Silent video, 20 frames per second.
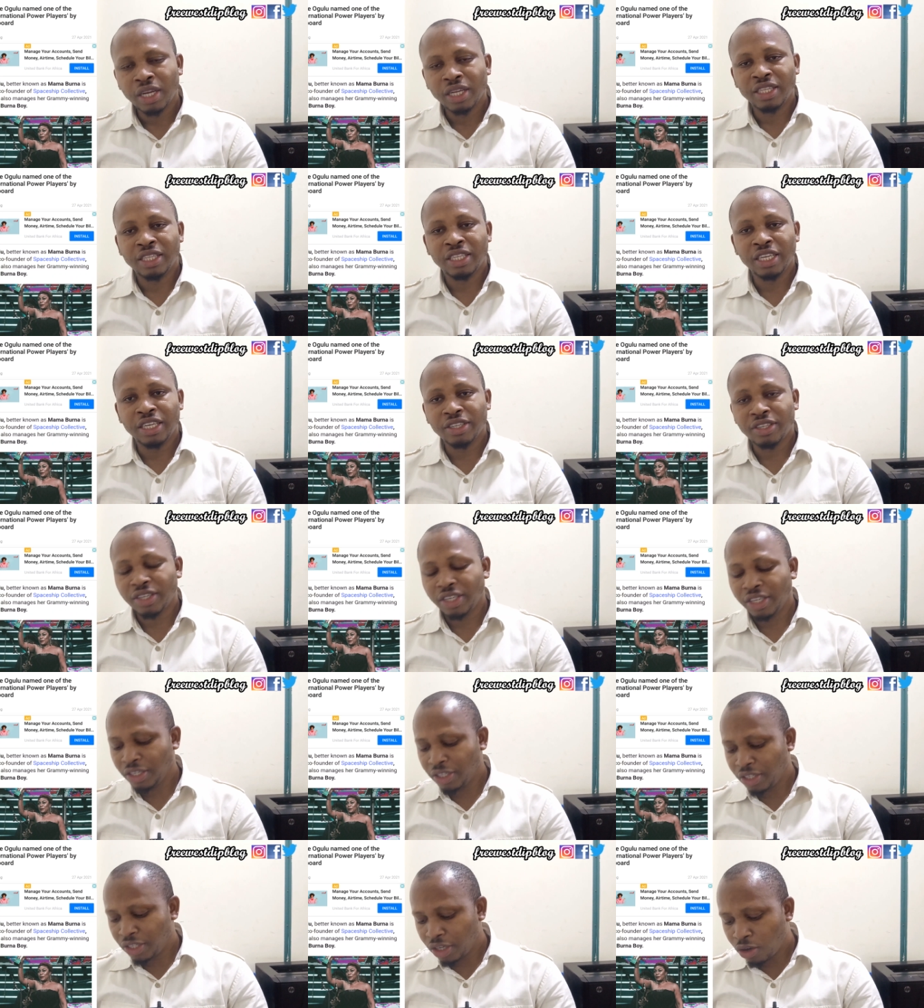This
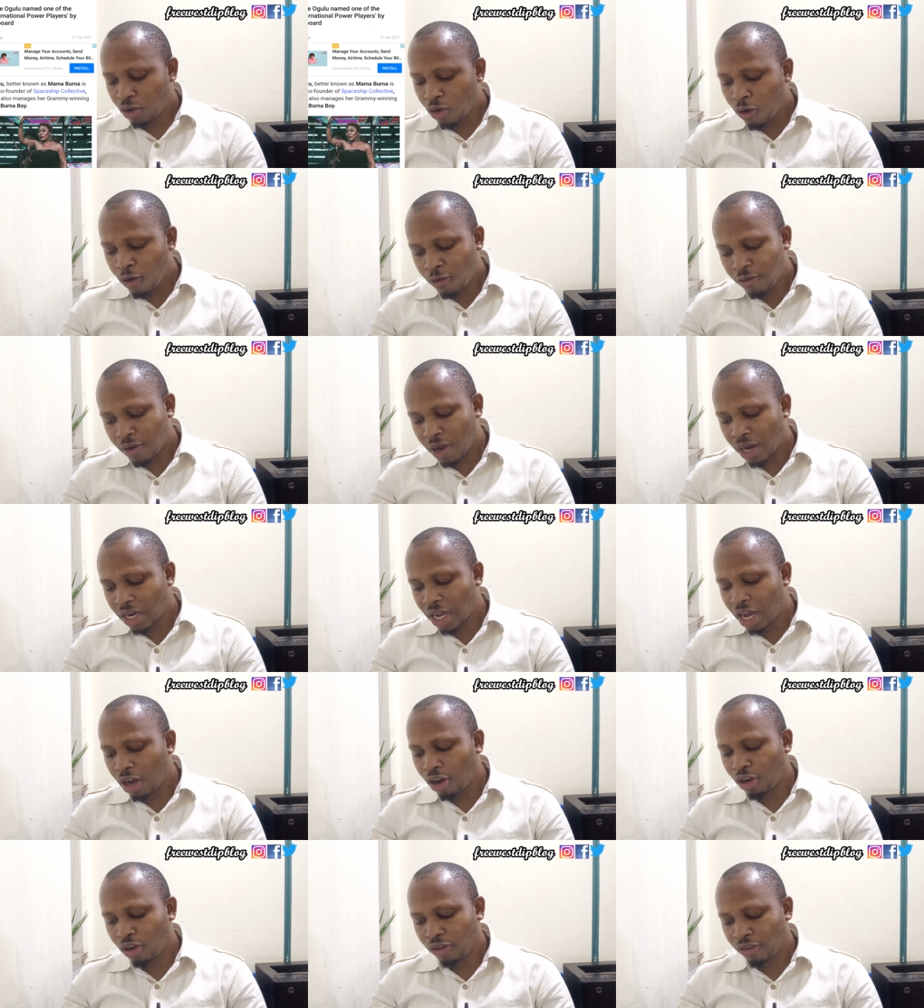is the co-founder
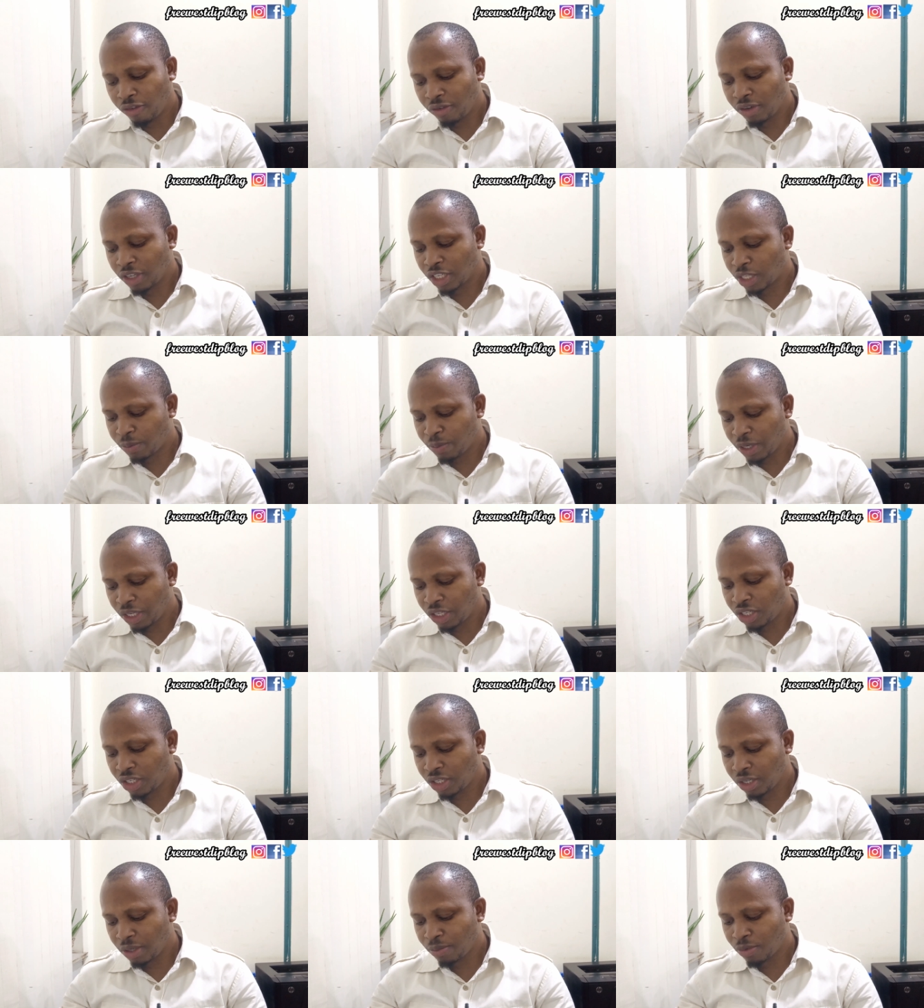of
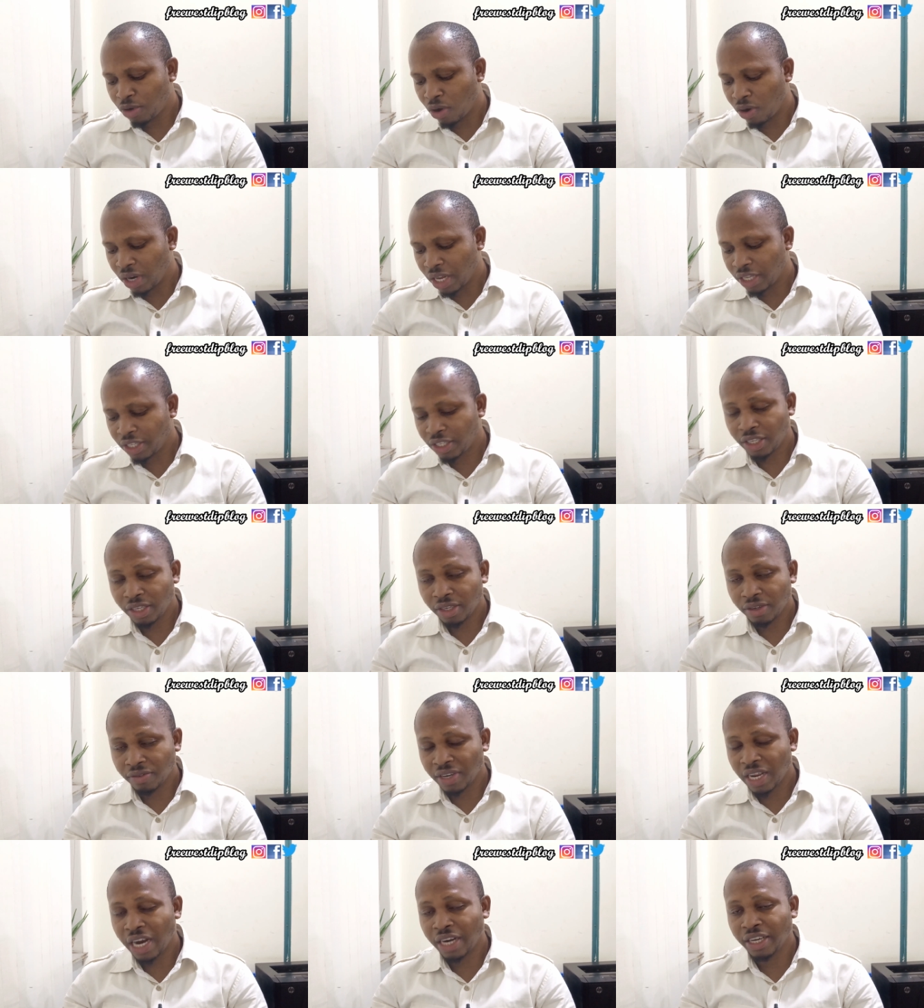Spaceship
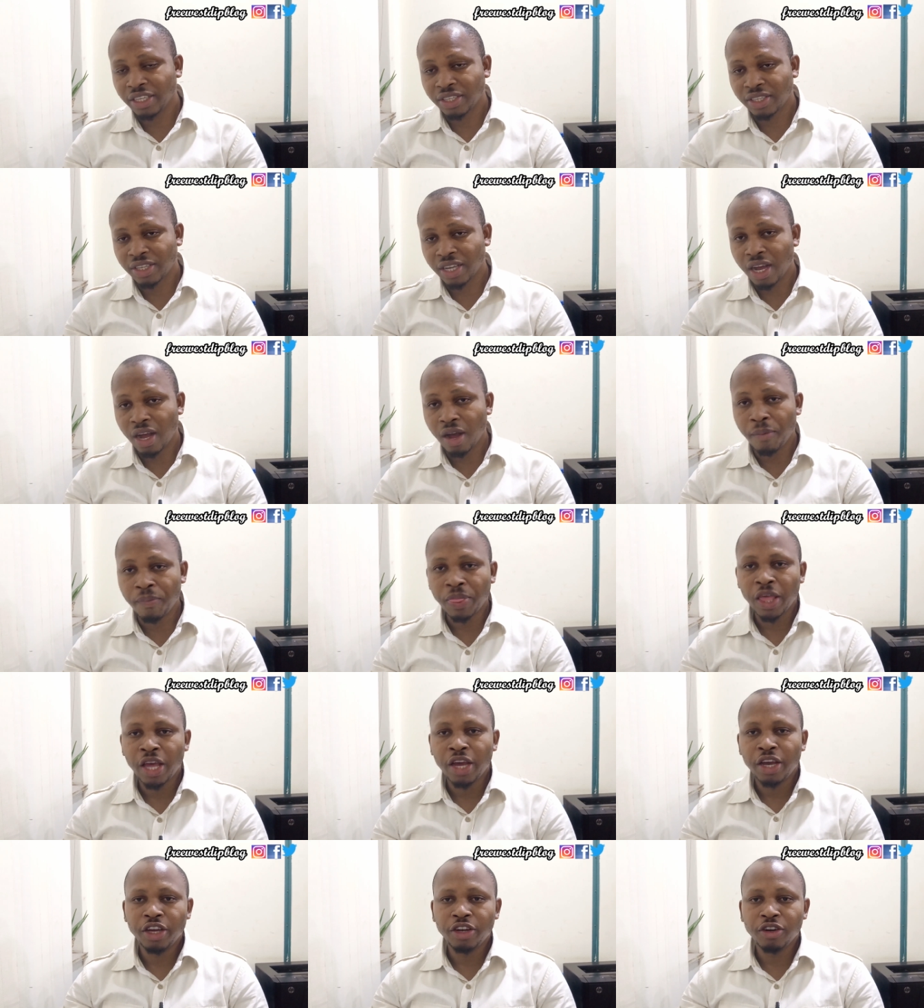Collective, that is,
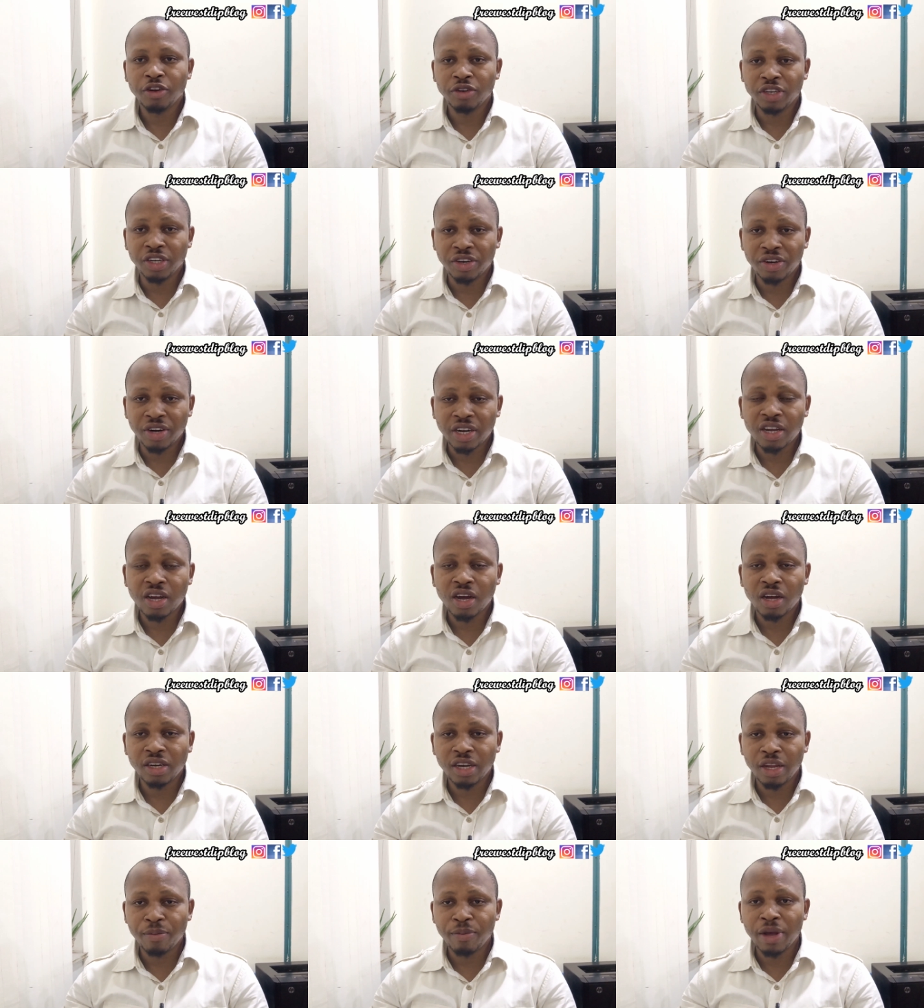you know, the
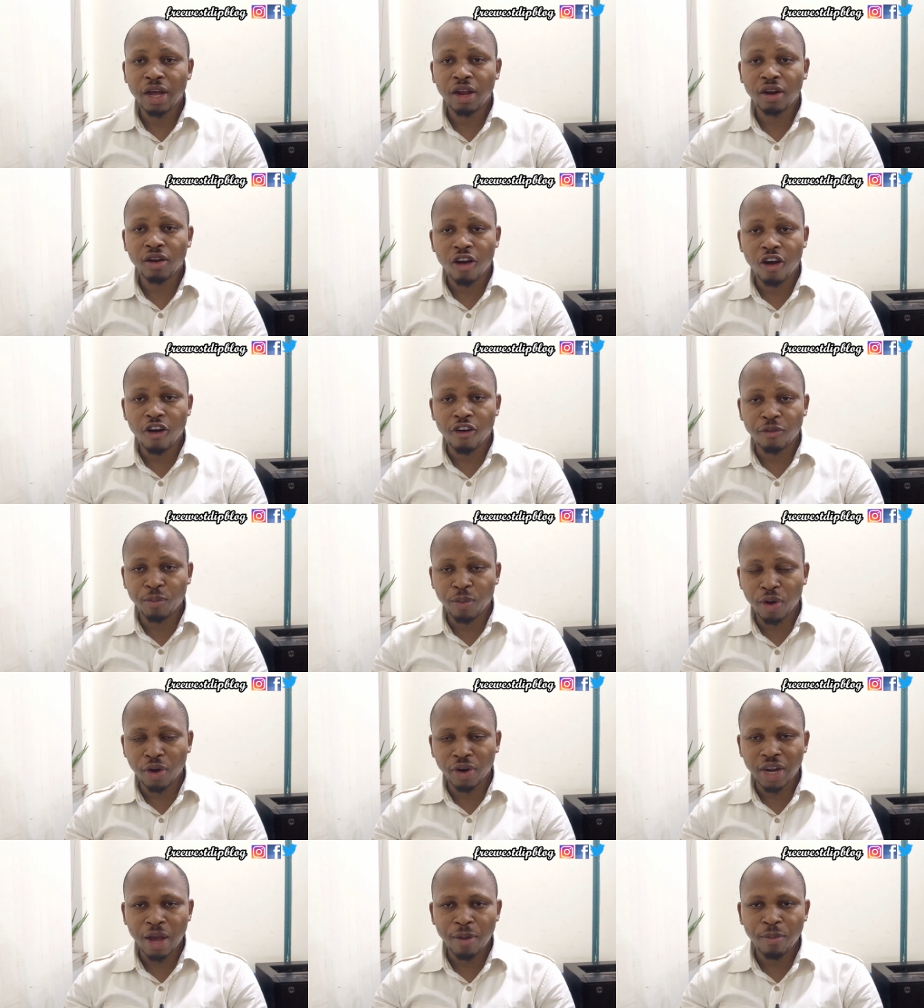record label of
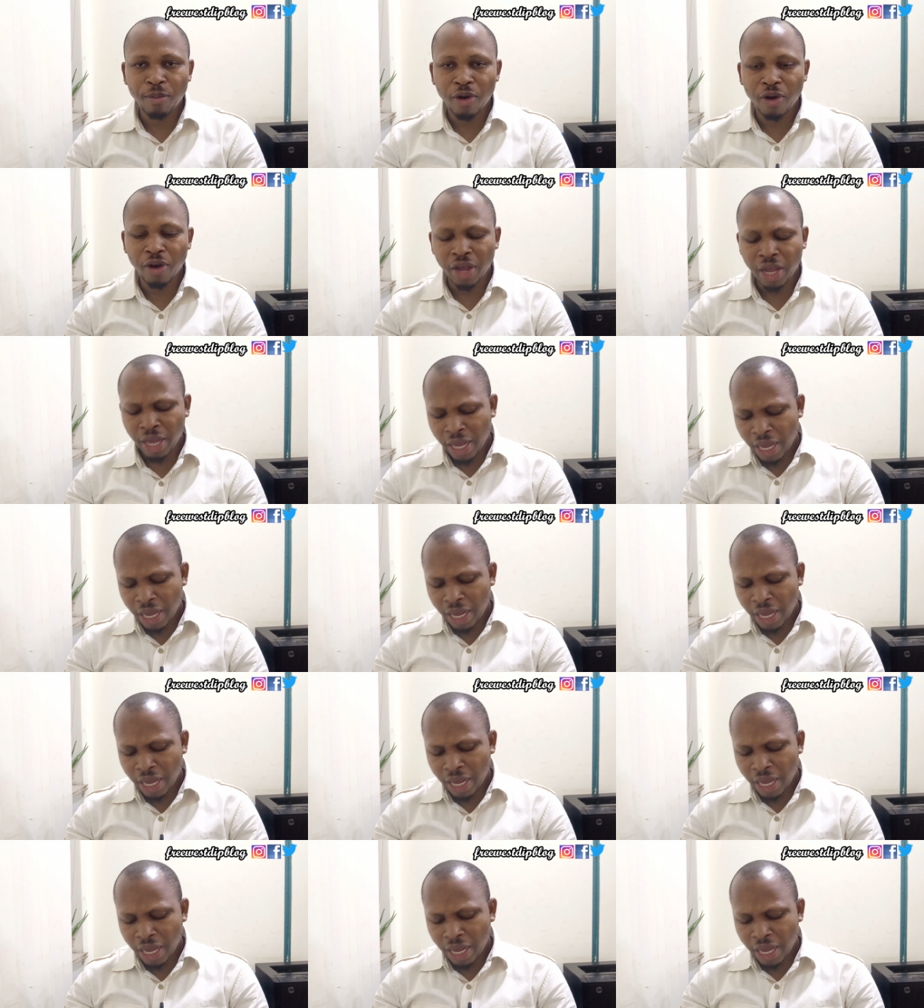Burna Boy.